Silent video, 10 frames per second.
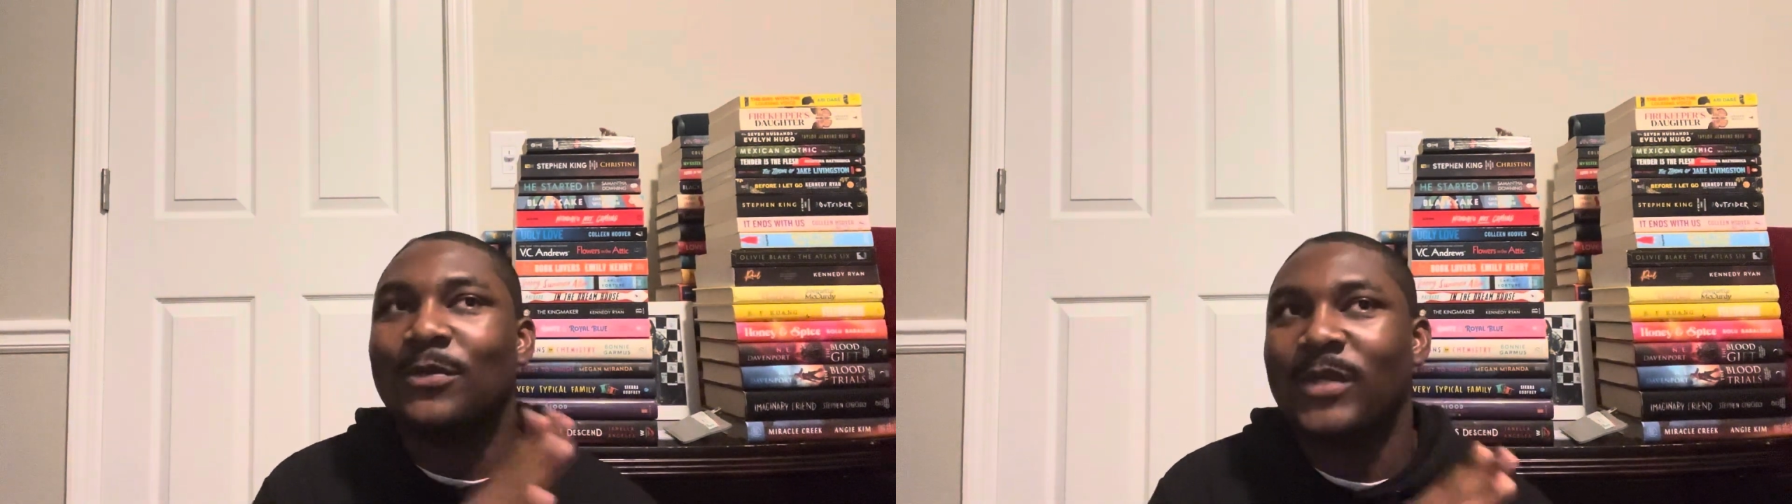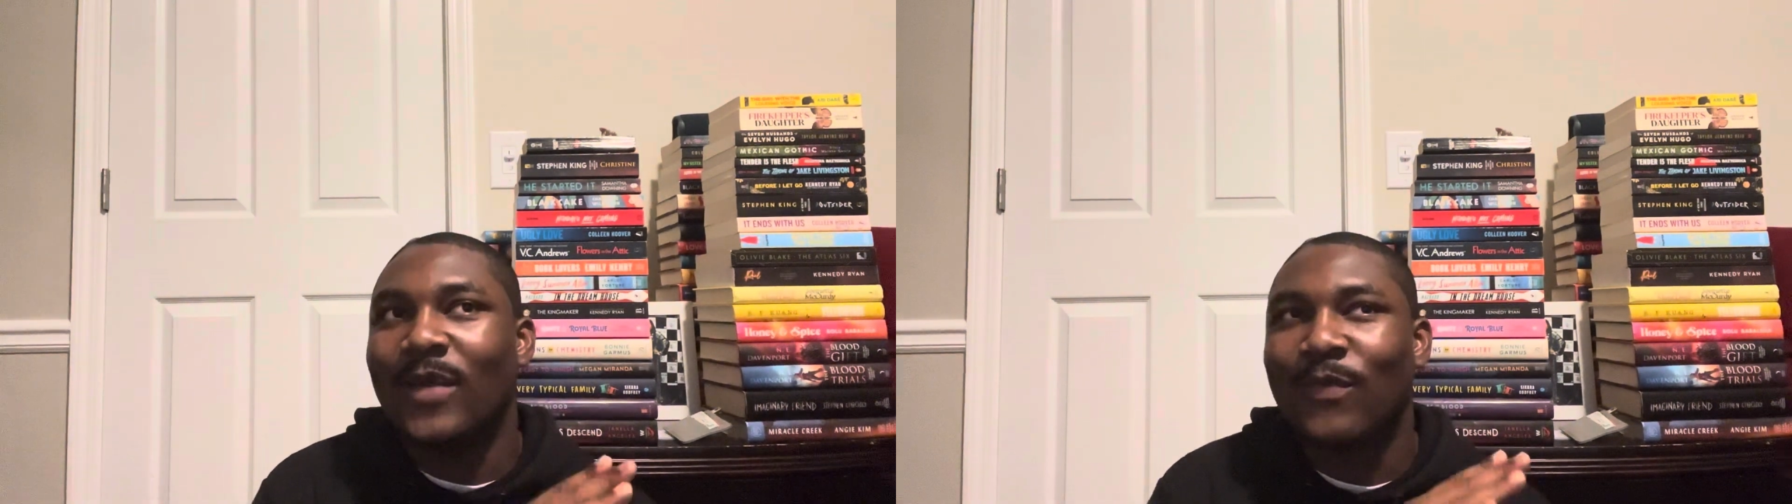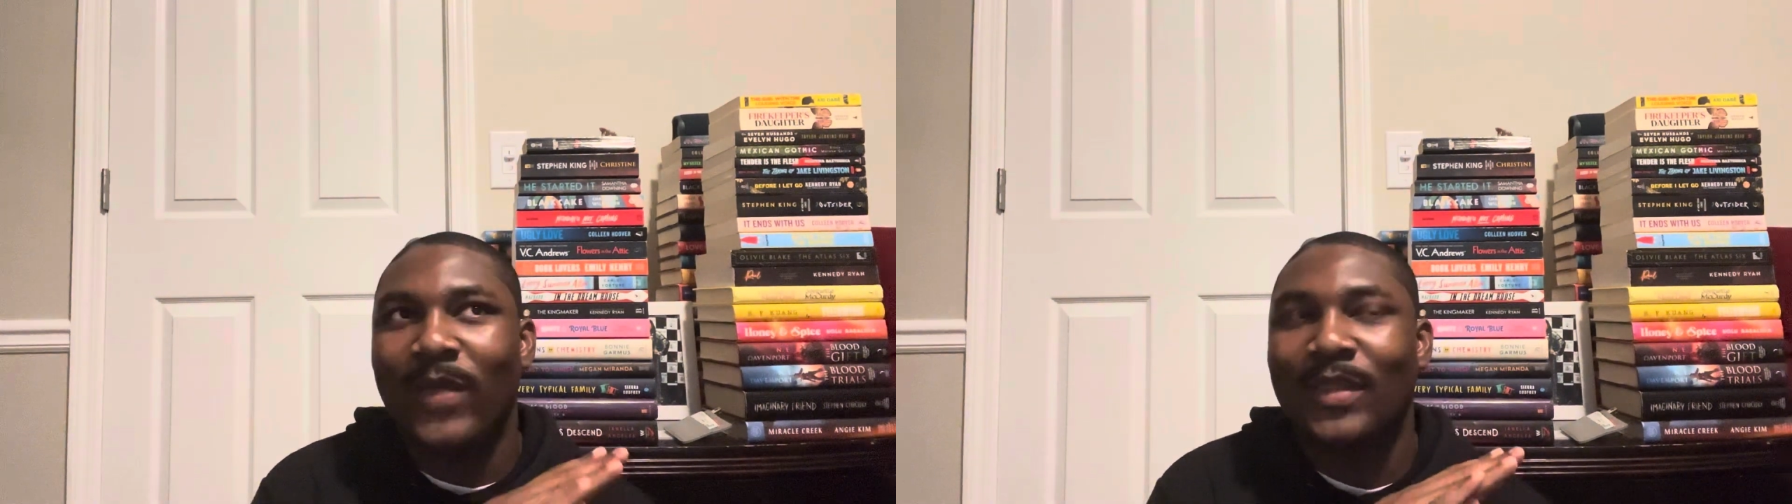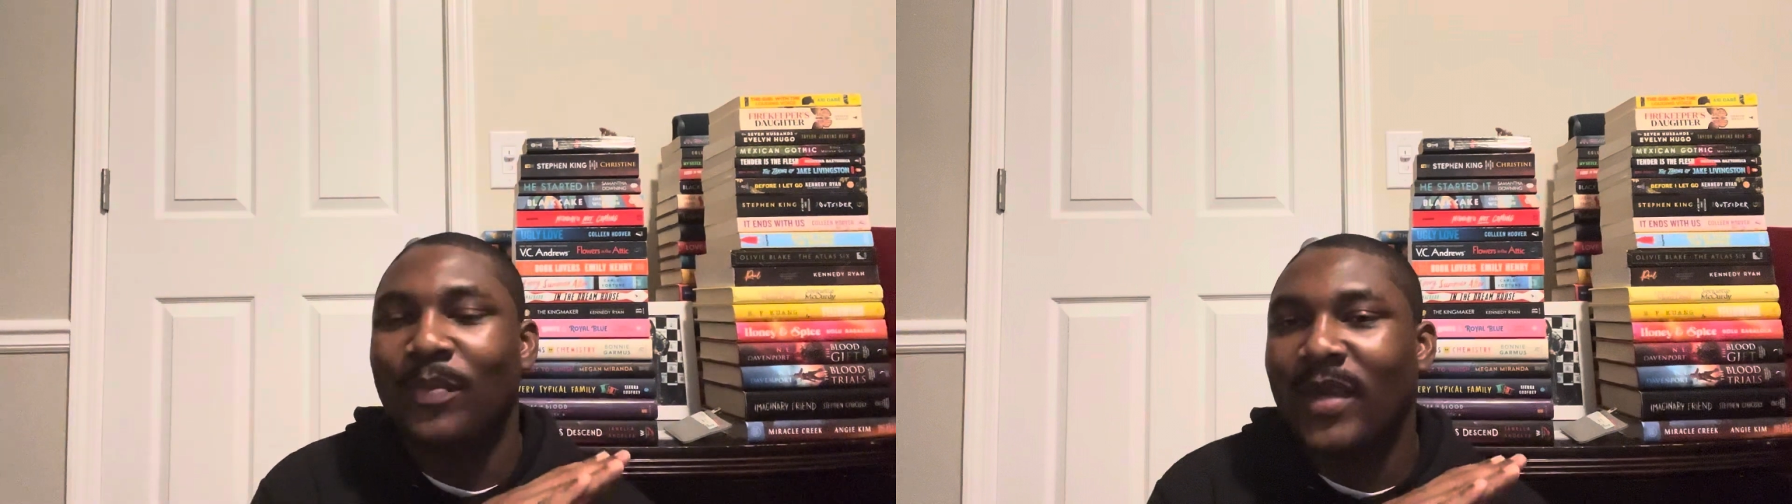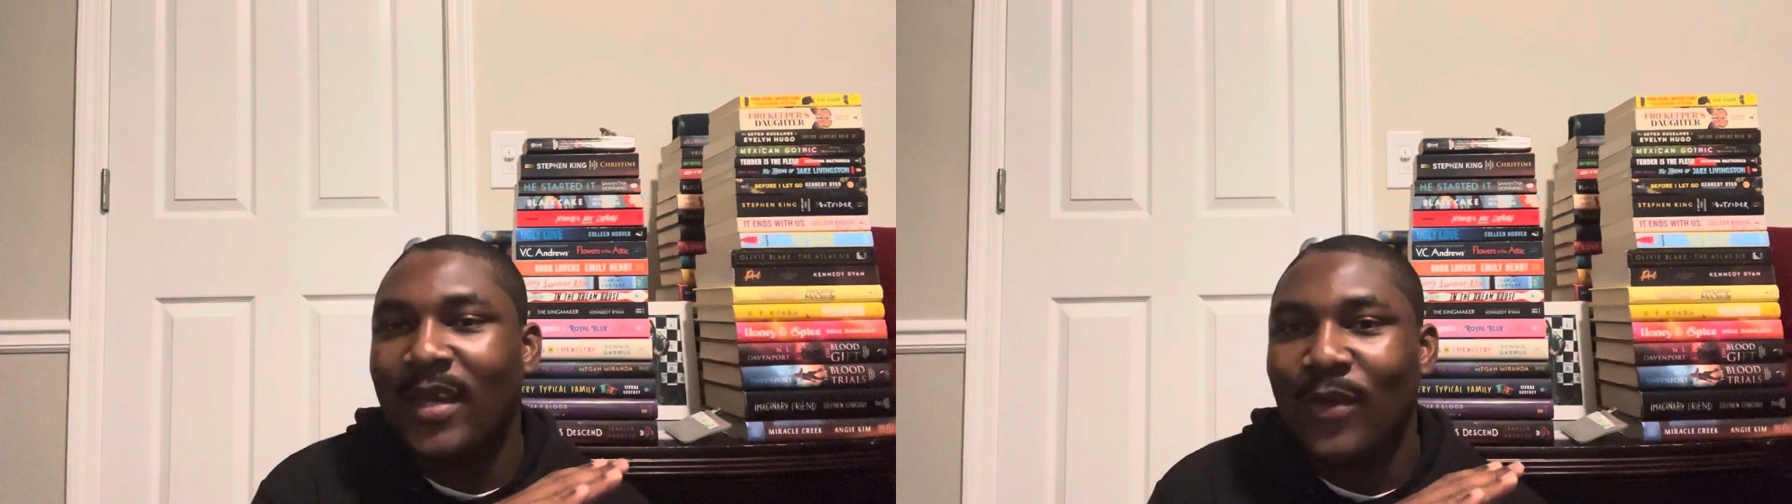reader from like the
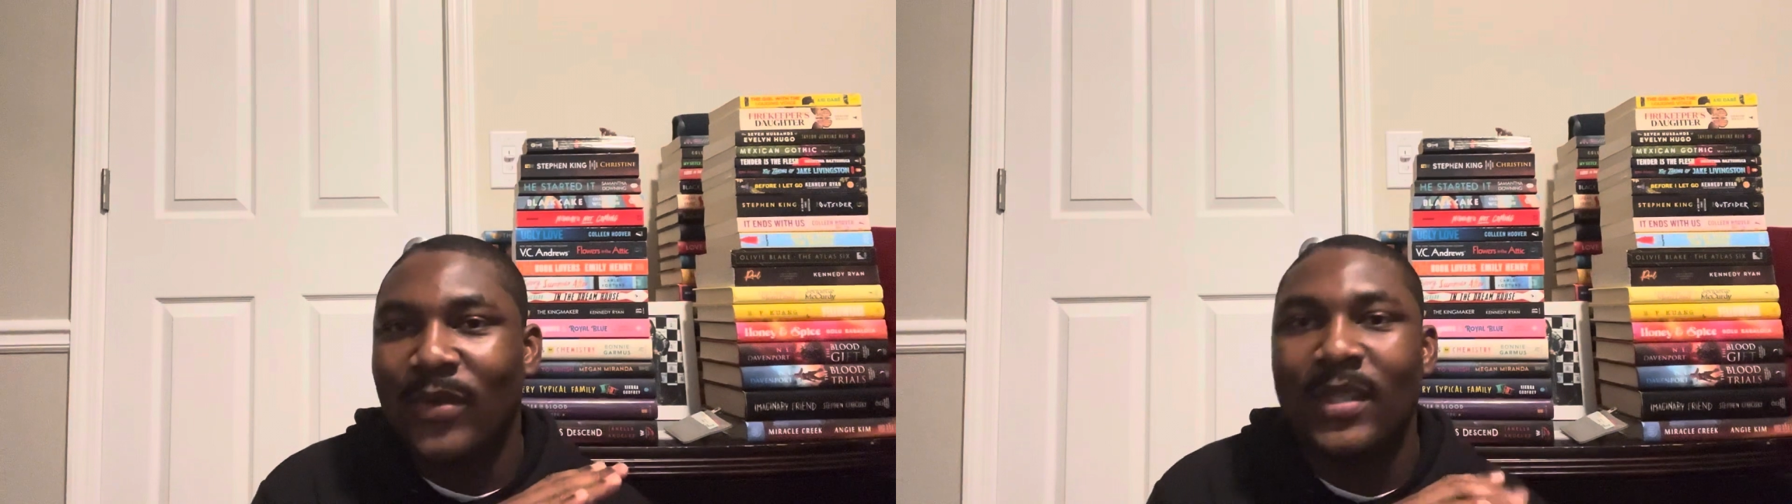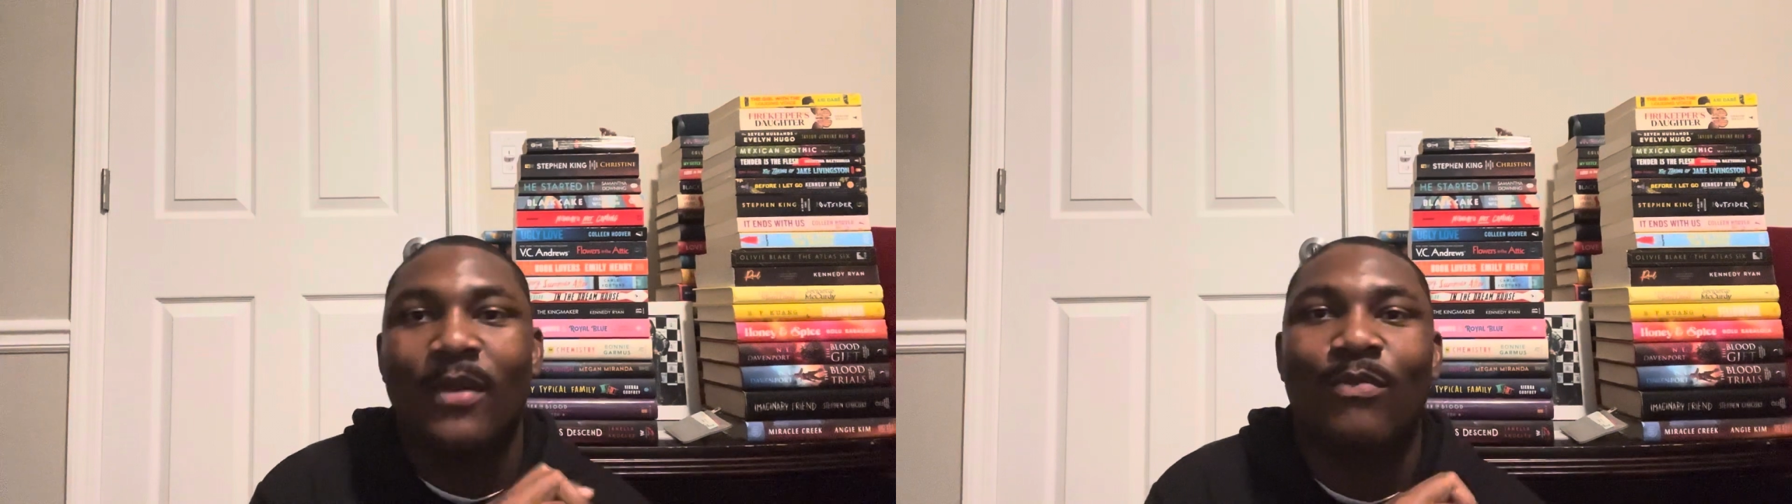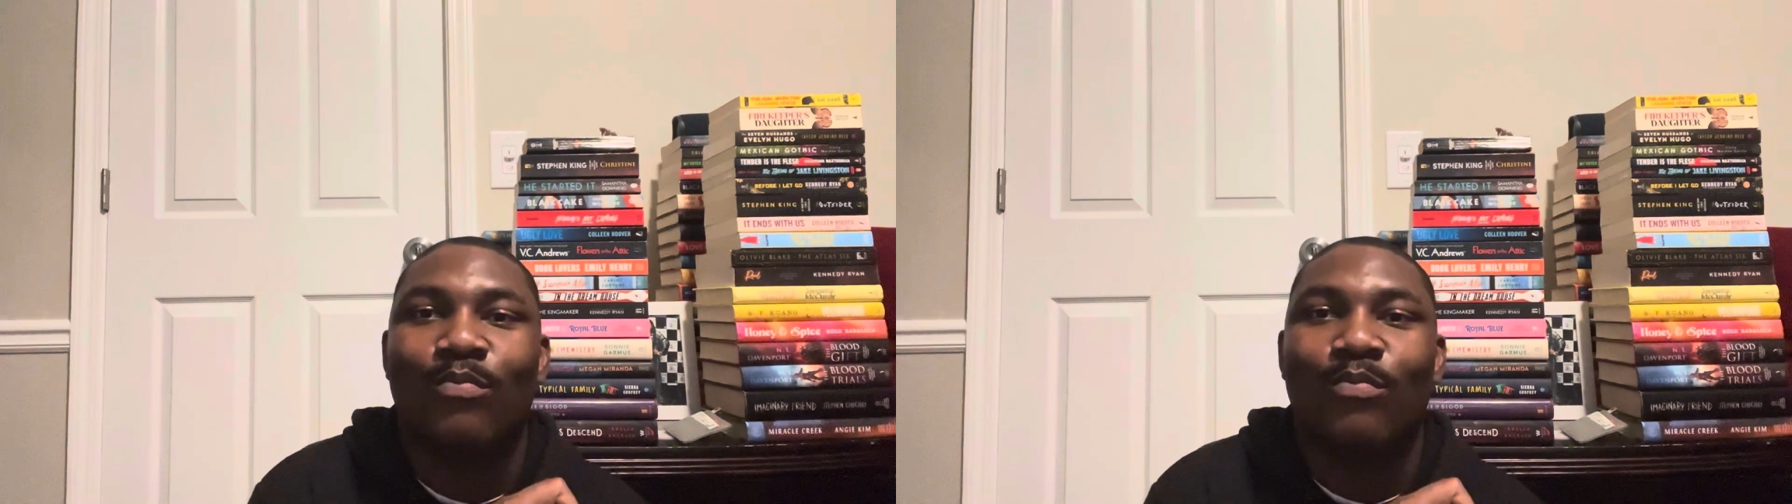beginning when they